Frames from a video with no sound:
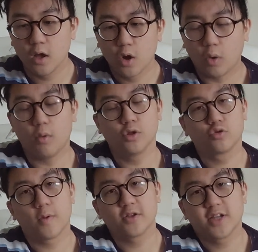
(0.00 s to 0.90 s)
What I want to
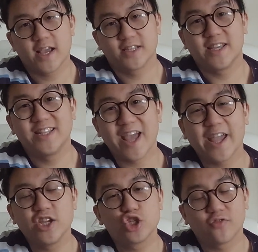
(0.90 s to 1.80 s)
talk about today is the
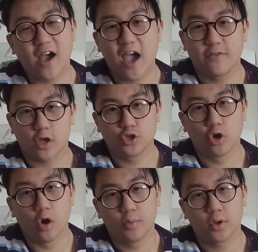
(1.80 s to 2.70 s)
dangers of having a
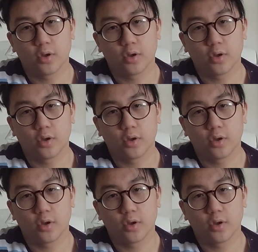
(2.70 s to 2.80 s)
job.